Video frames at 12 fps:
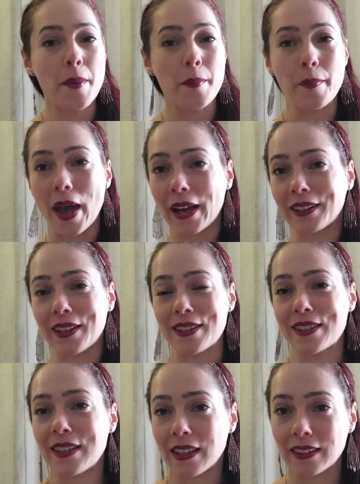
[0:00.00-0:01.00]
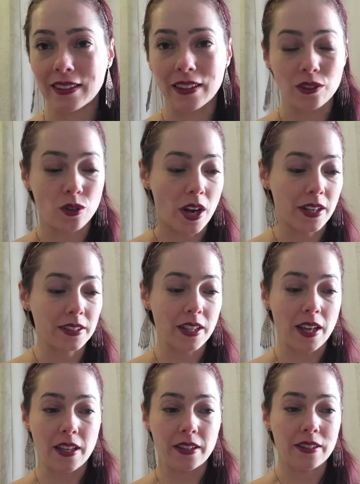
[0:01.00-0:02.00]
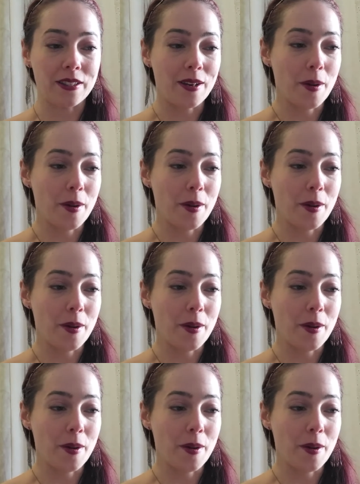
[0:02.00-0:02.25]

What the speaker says: magnets that attract and